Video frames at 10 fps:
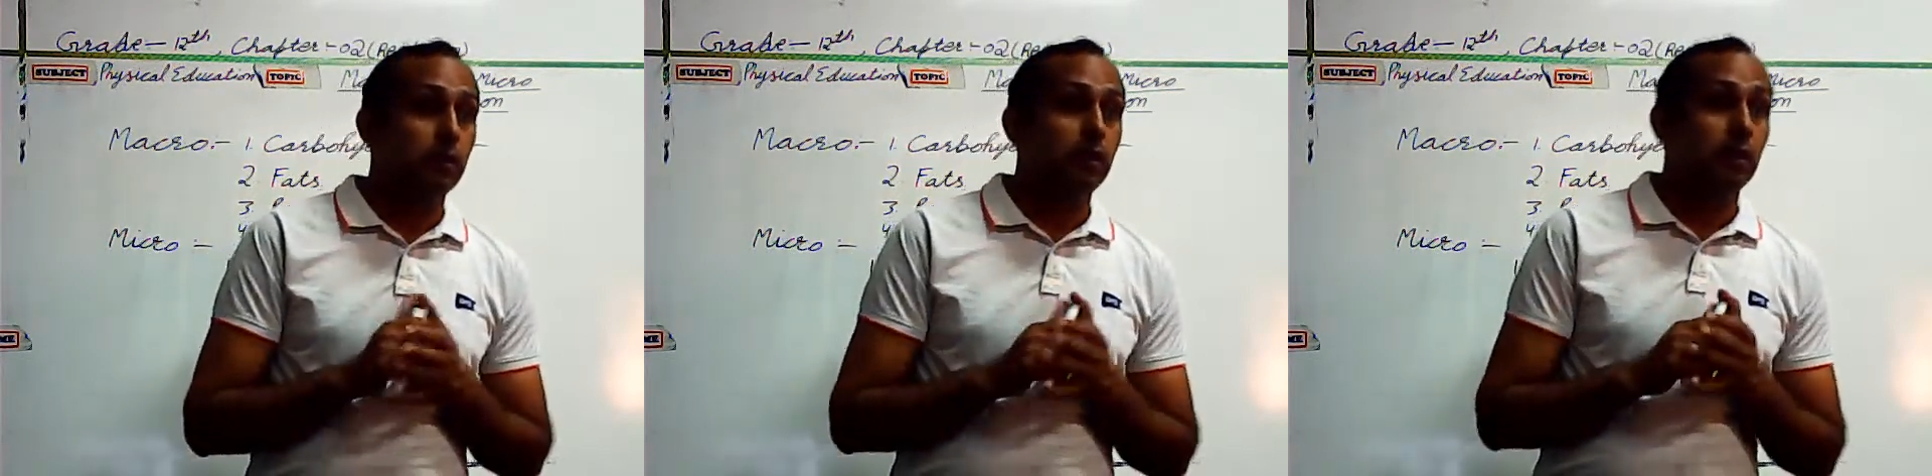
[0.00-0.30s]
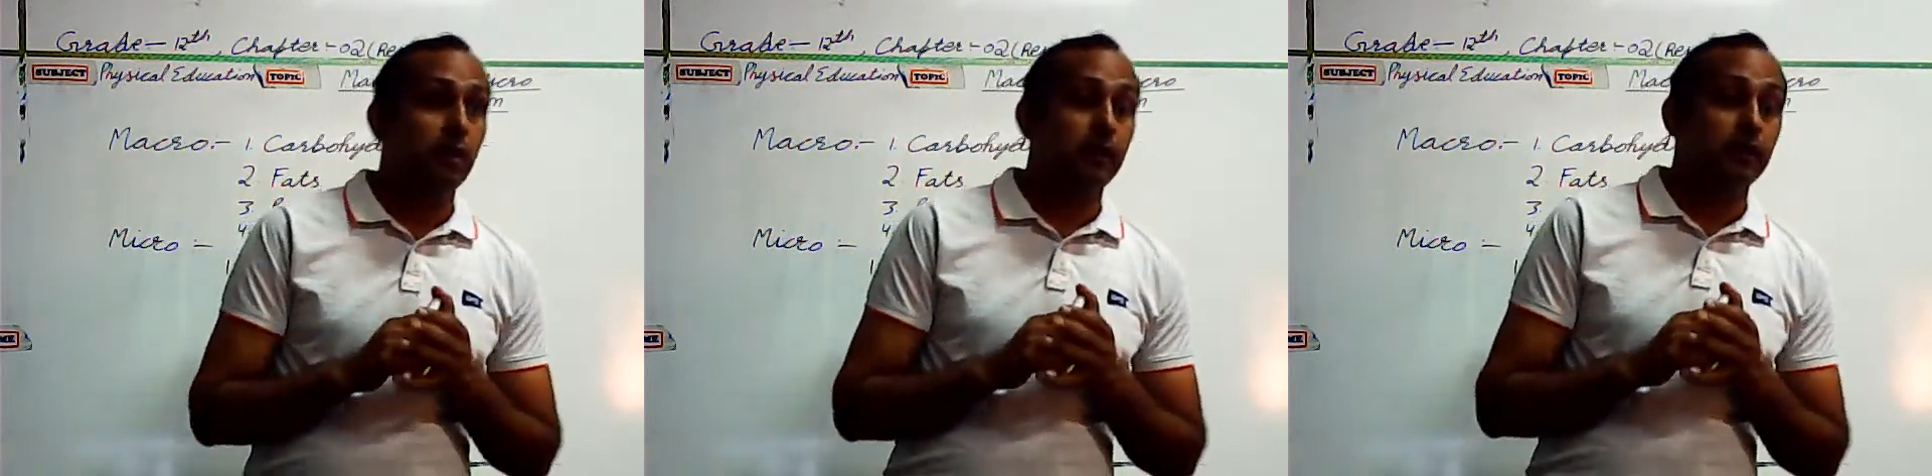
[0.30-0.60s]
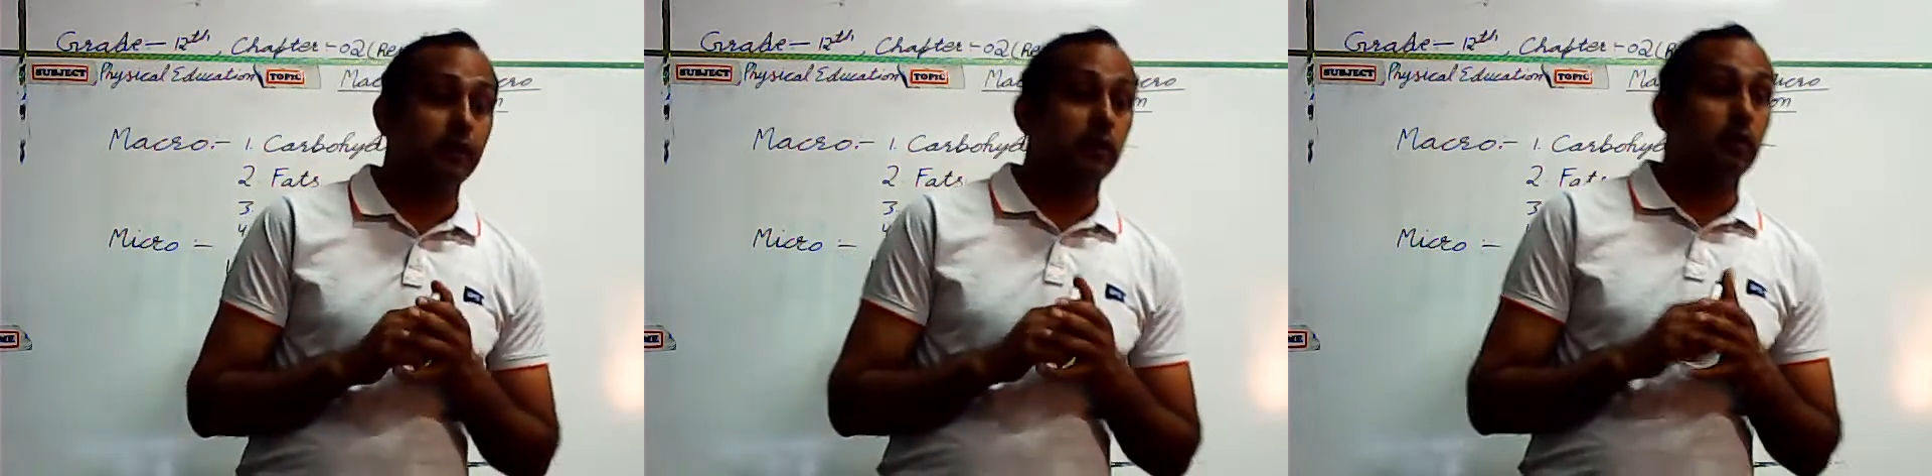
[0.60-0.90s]

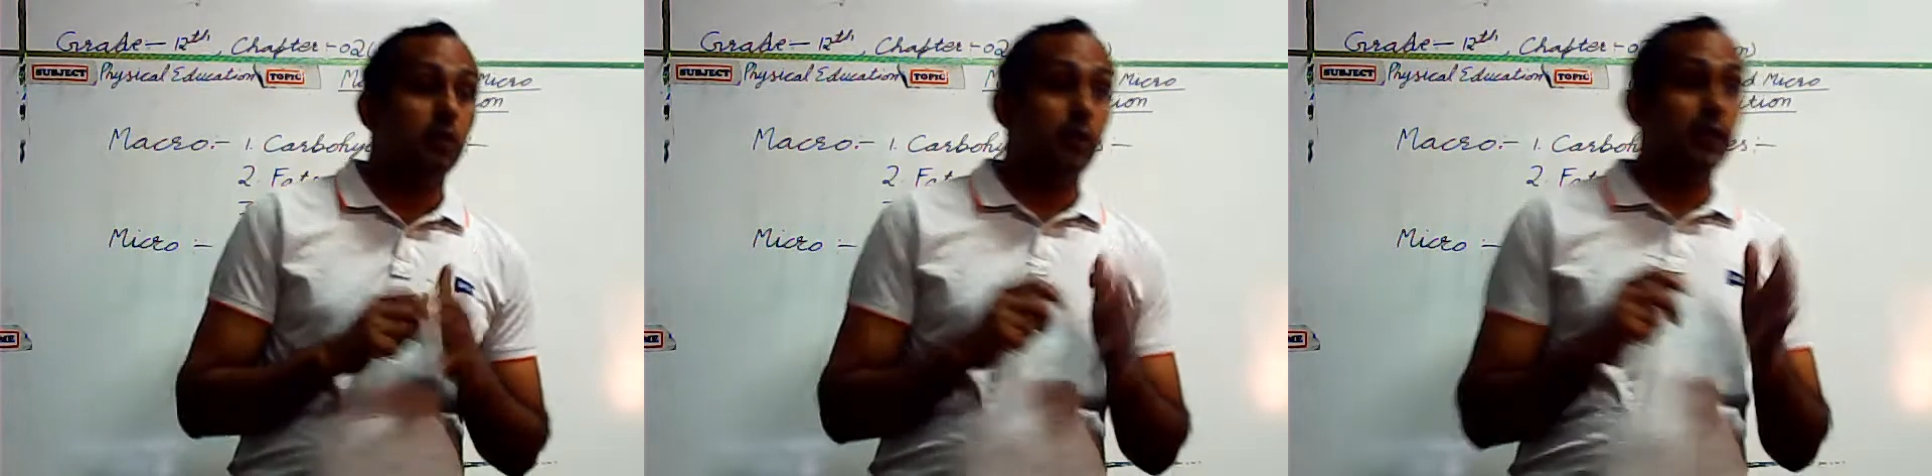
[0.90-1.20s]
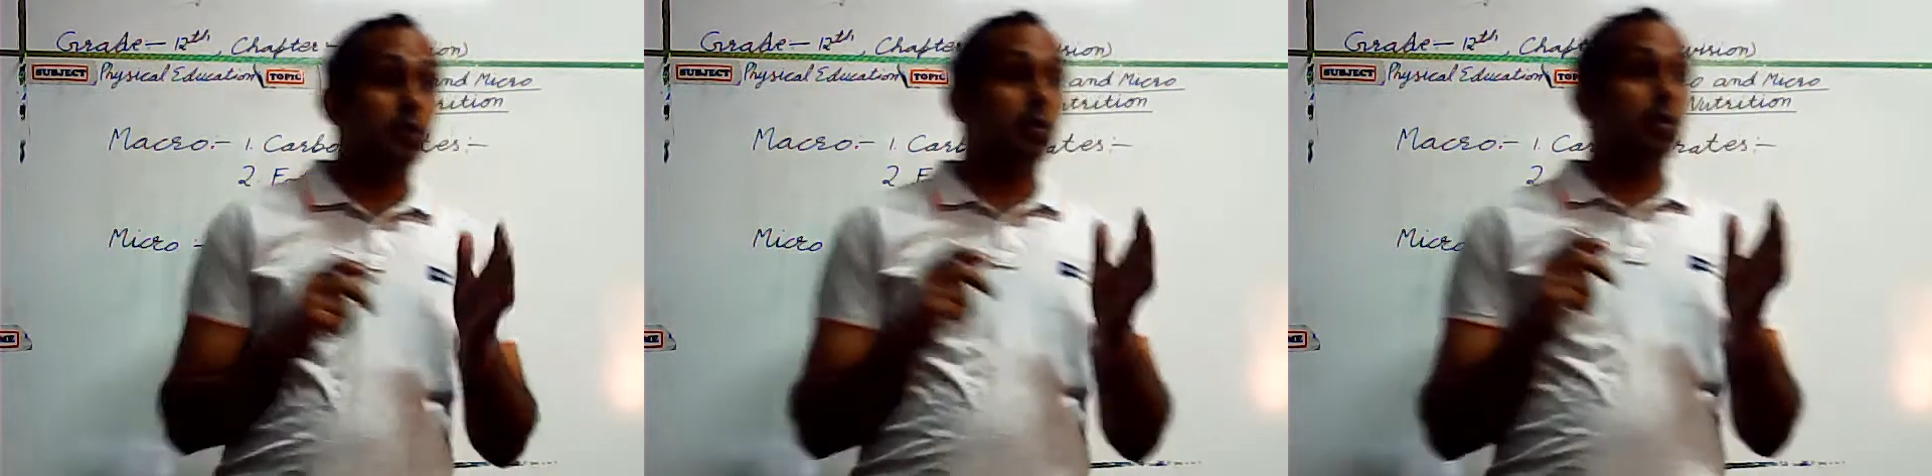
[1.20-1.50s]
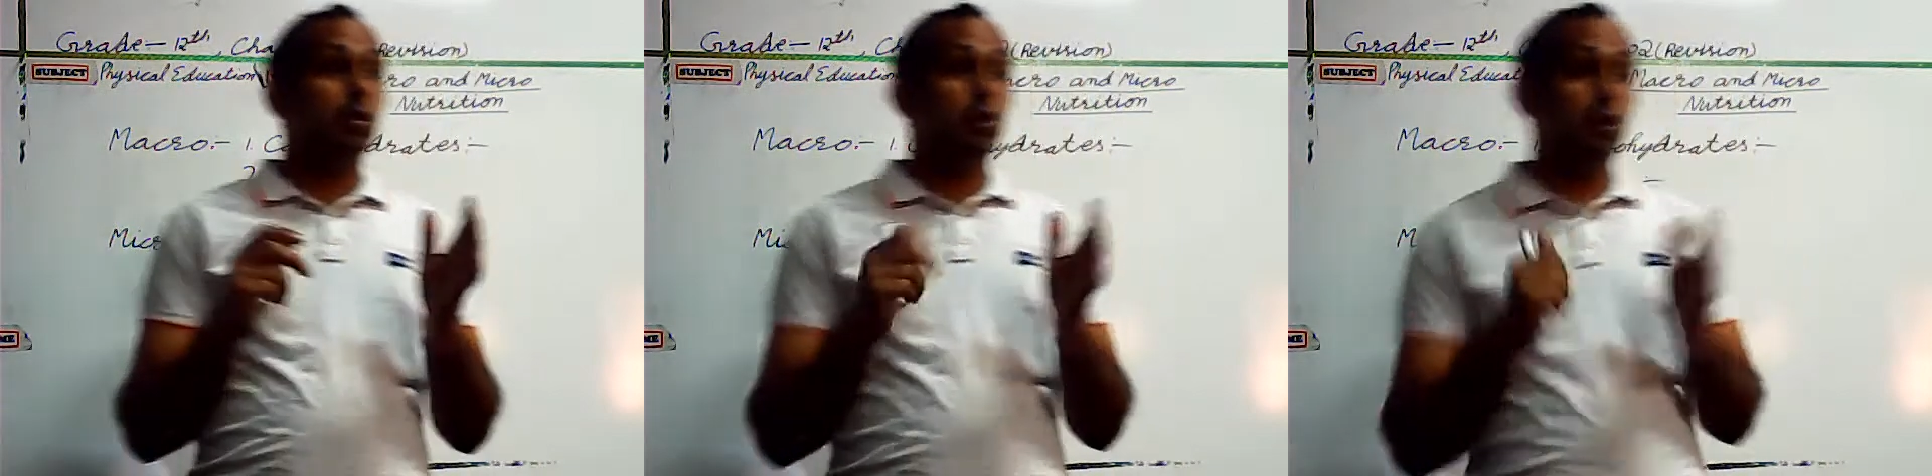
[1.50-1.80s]
related
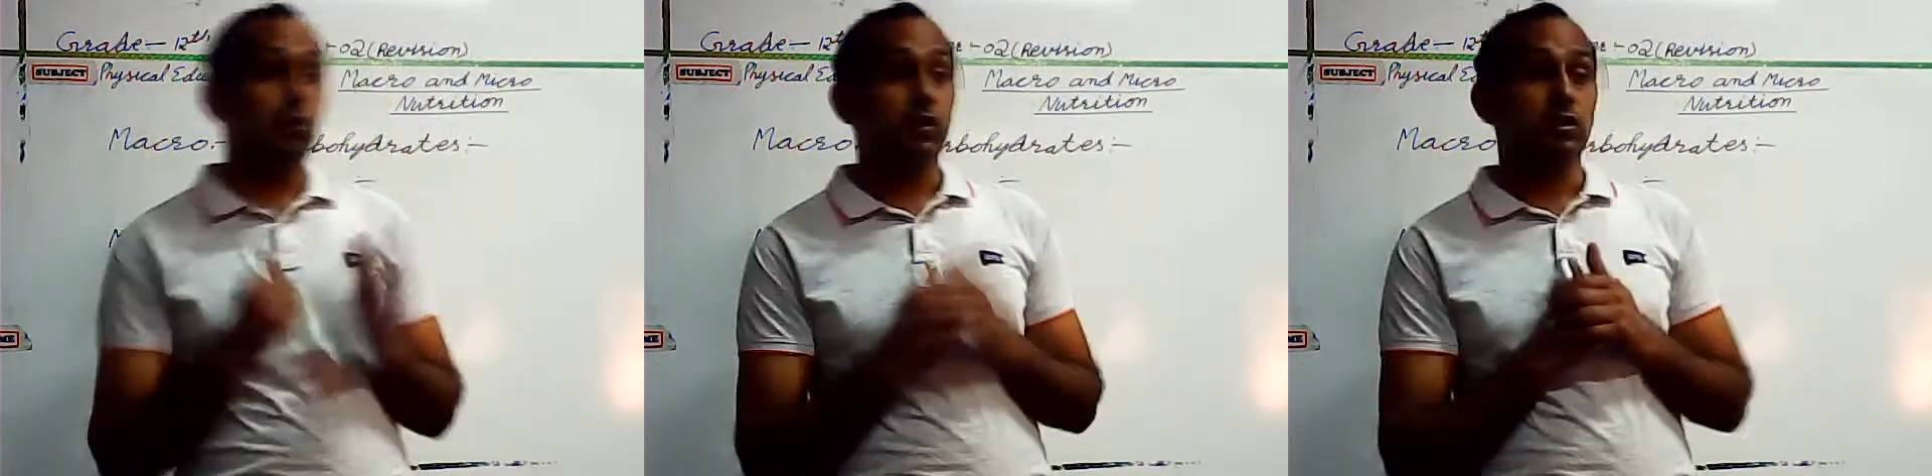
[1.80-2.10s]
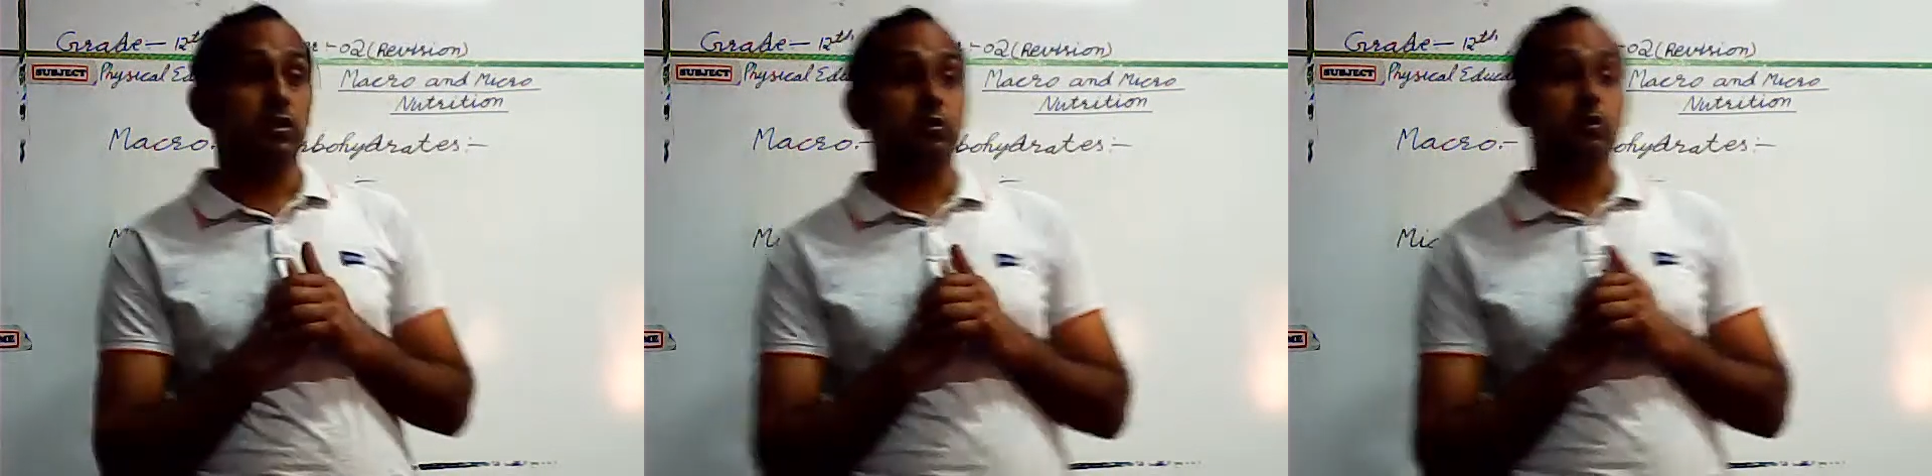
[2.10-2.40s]
micronutrition.